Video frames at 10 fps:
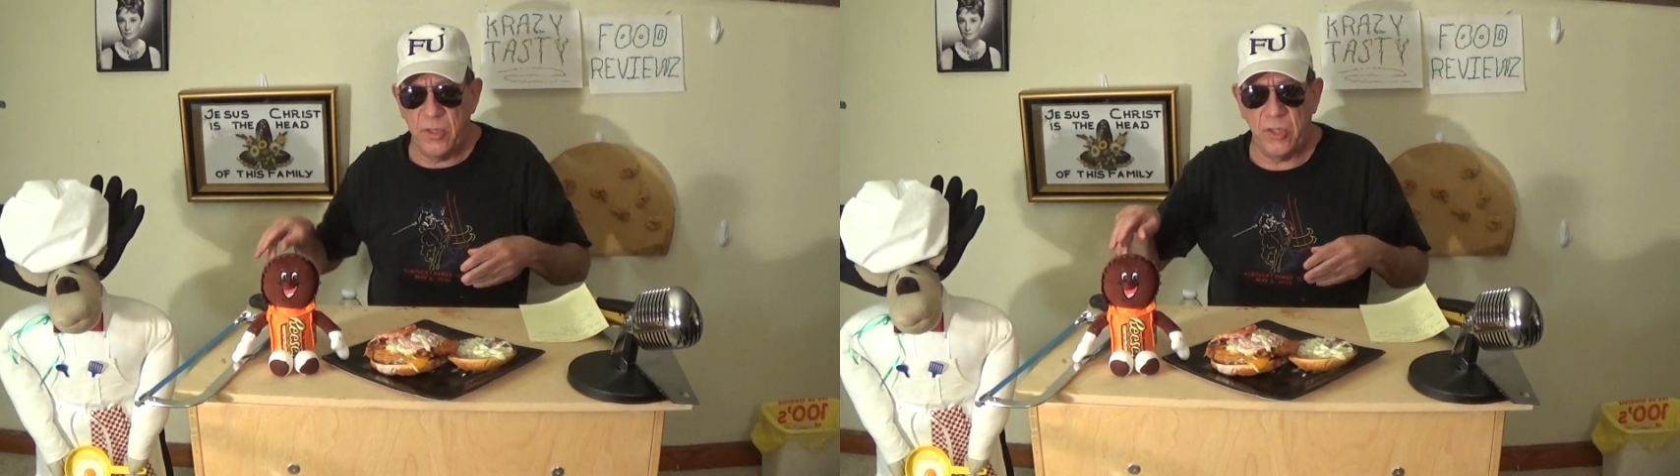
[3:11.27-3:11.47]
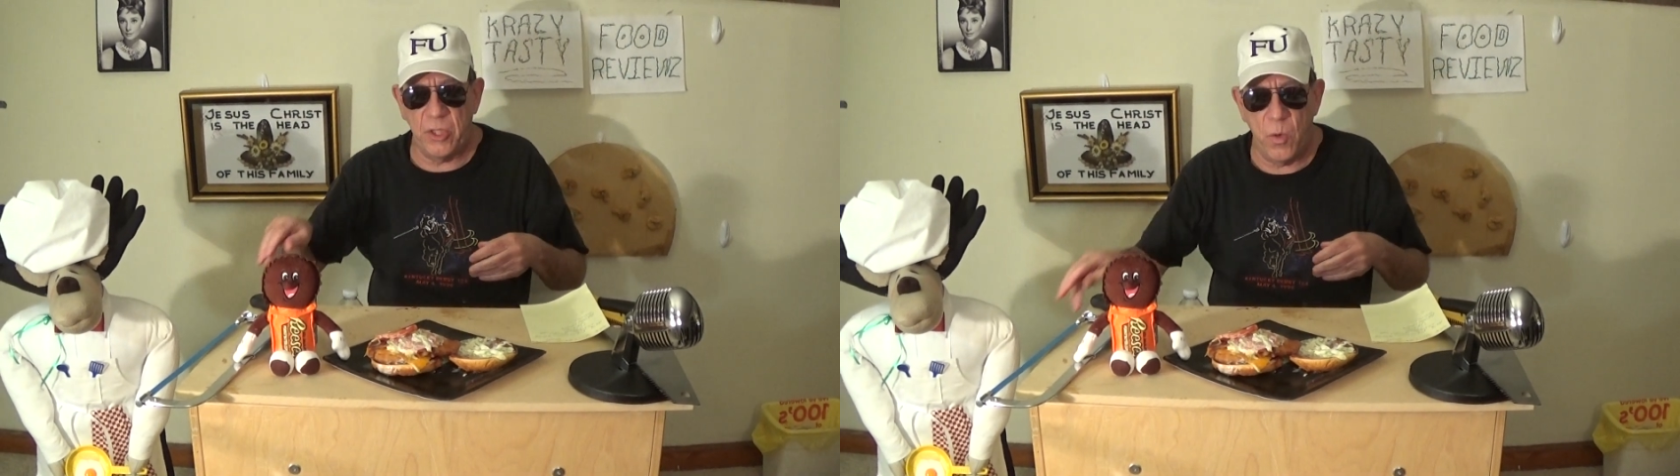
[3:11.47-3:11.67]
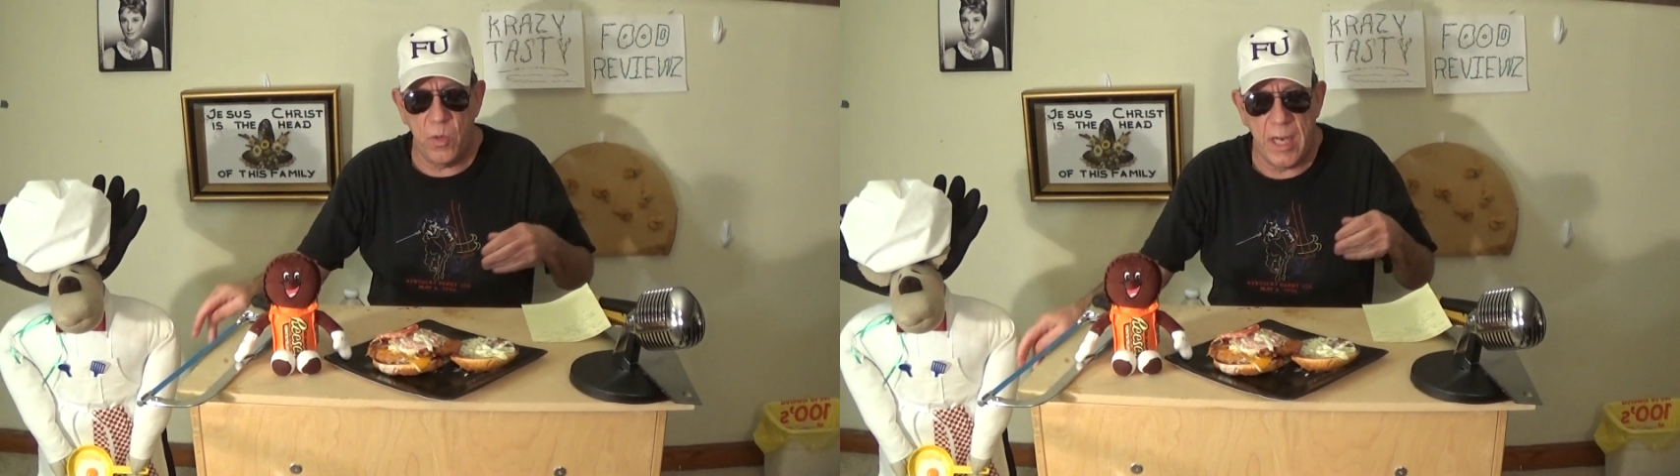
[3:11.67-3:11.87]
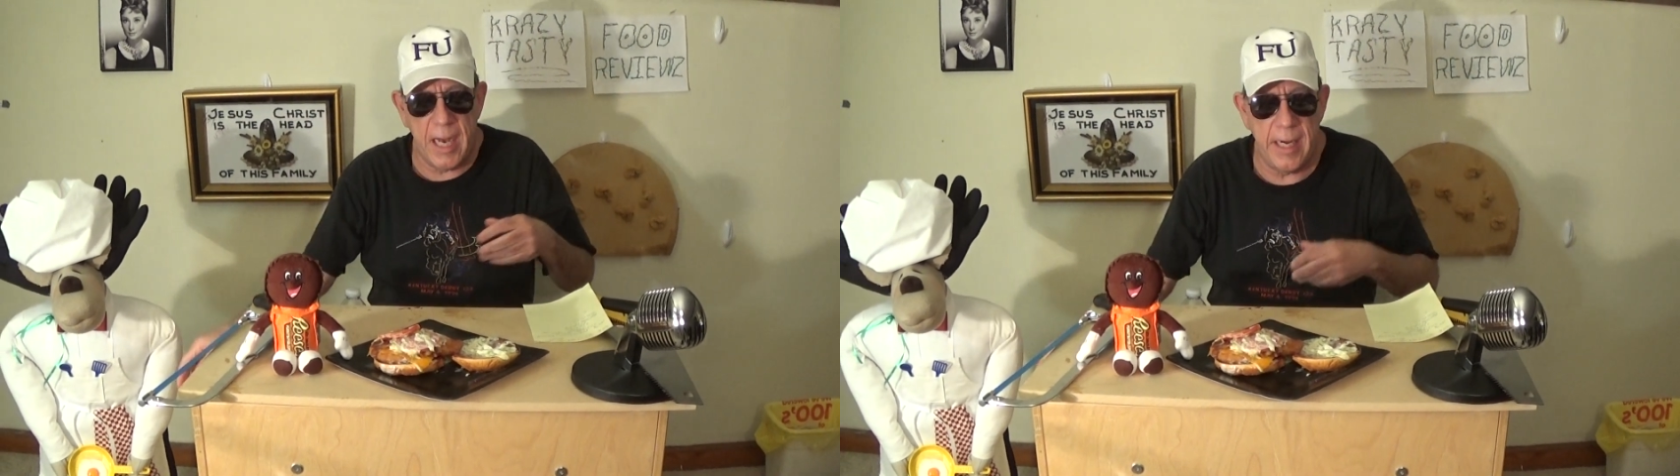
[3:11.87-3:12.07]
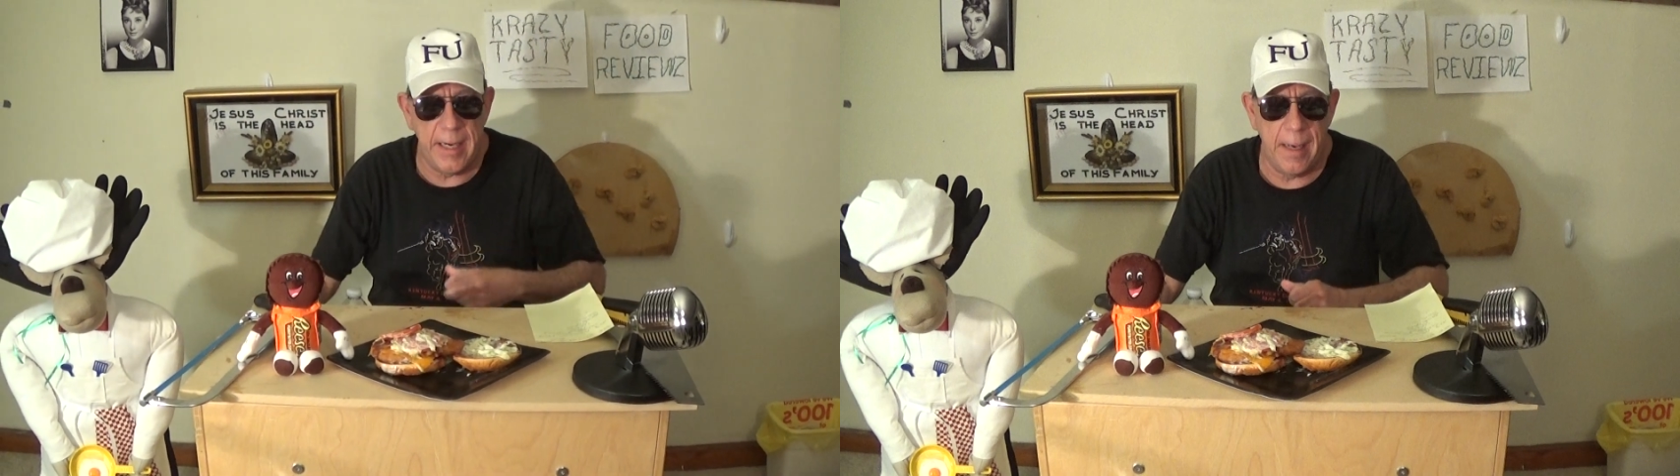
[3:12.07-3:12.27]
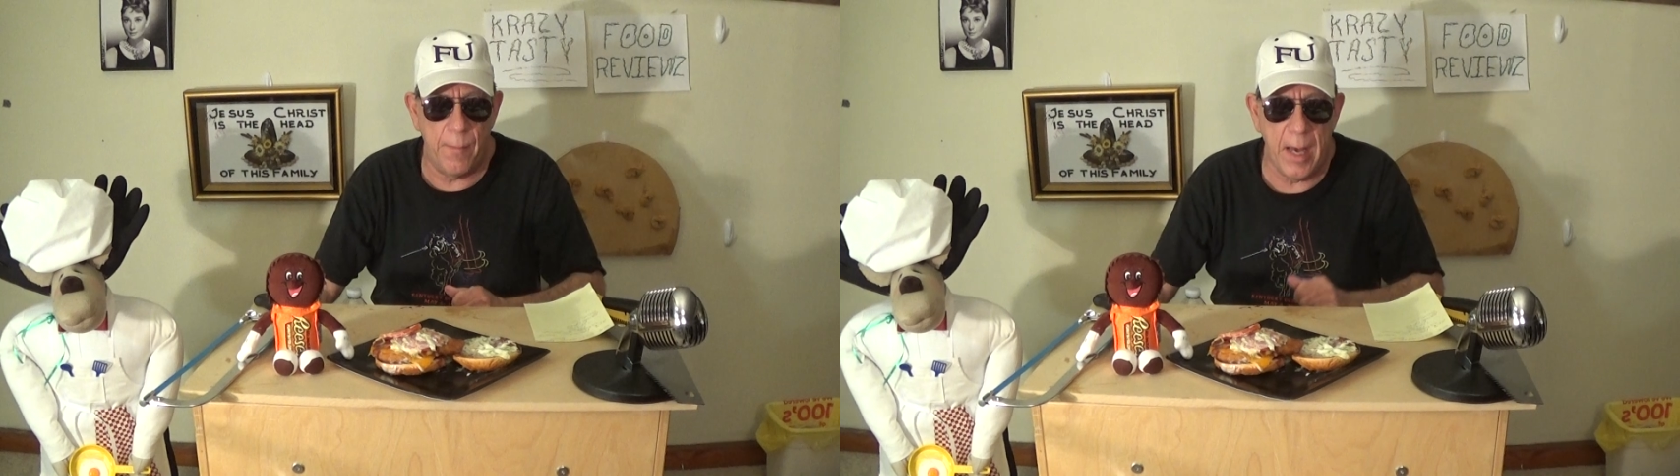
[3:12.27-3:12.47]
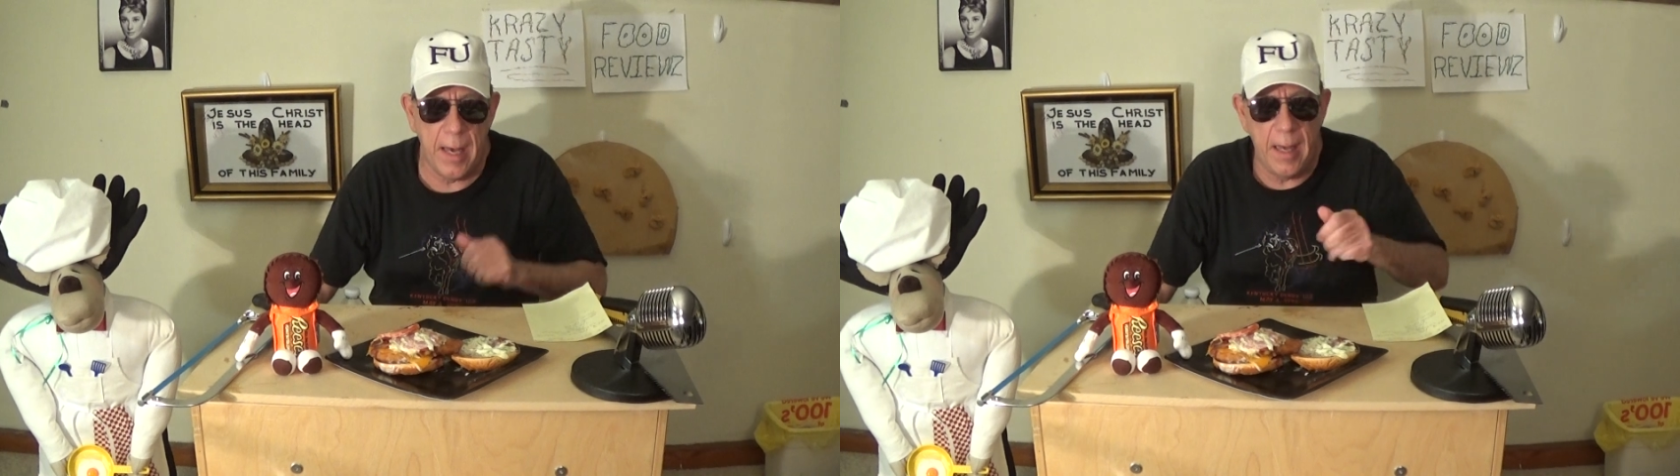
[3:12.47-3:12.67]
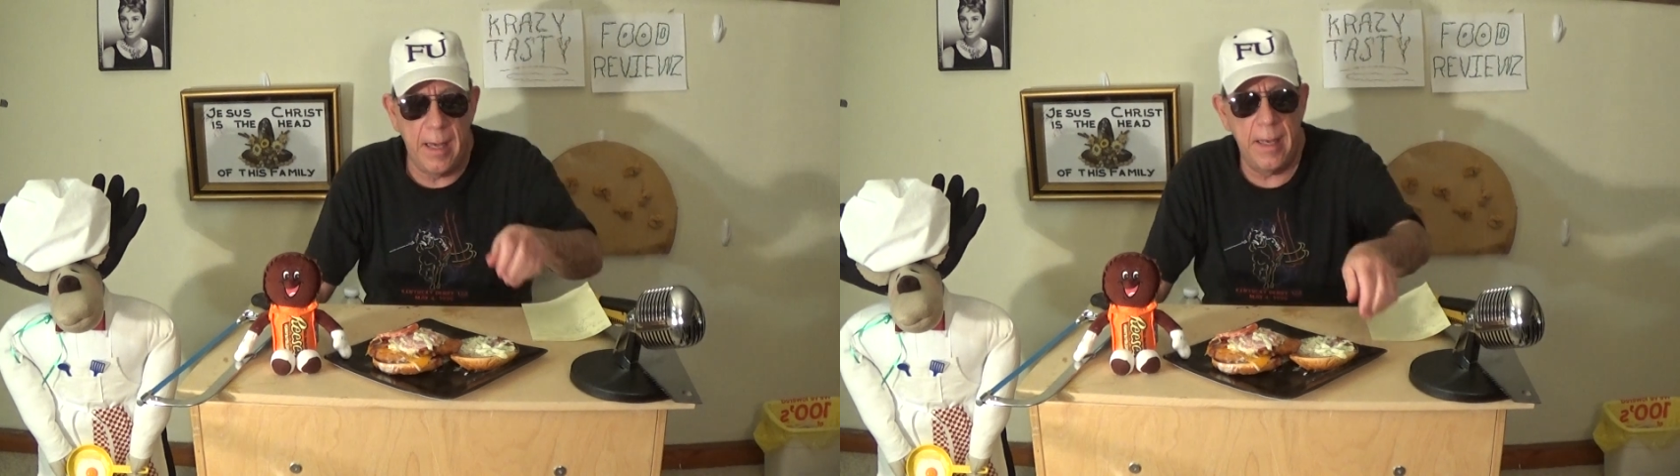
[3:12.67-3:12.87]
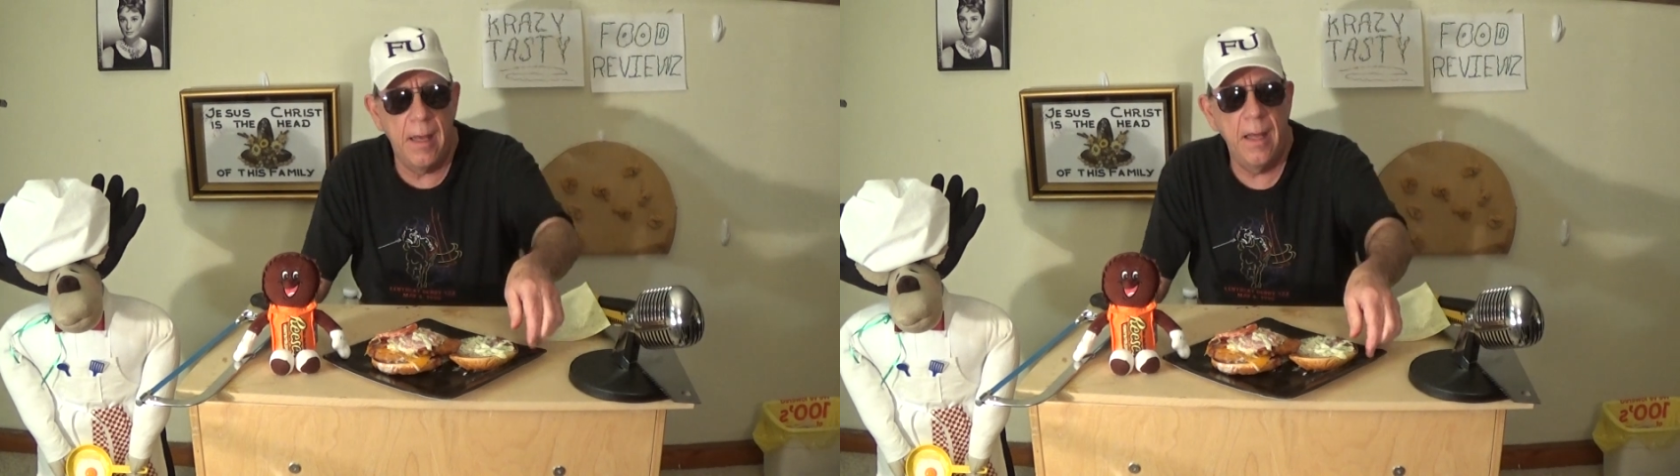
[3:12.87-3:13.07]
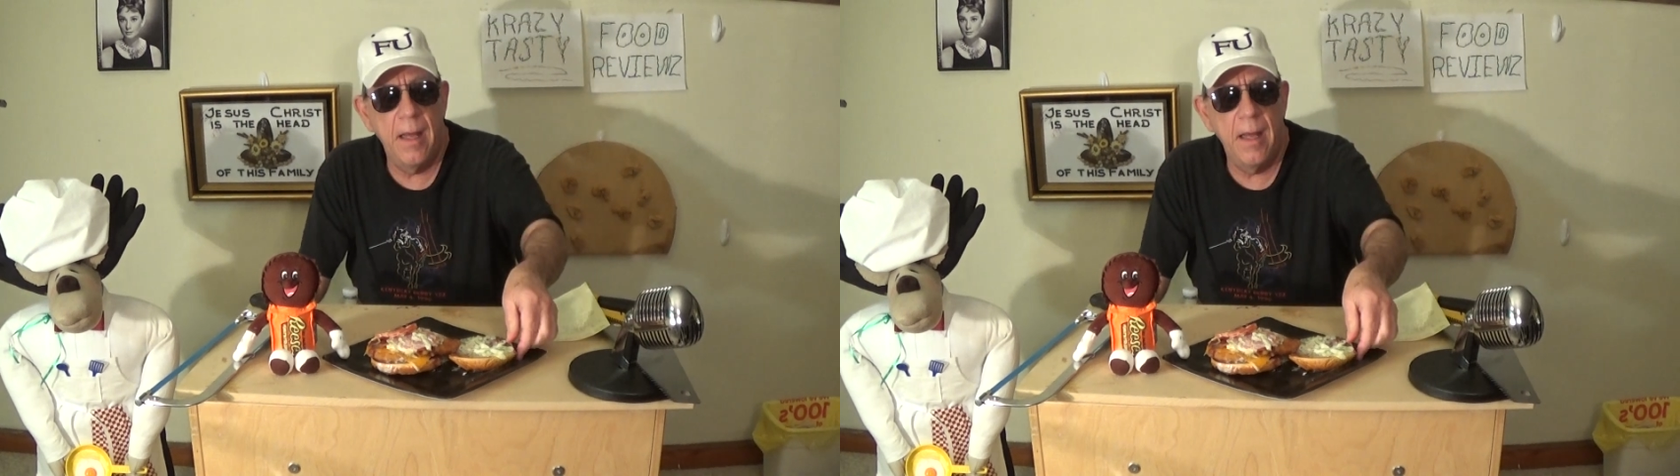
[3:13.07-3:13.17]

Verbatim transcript: is so goddamn high,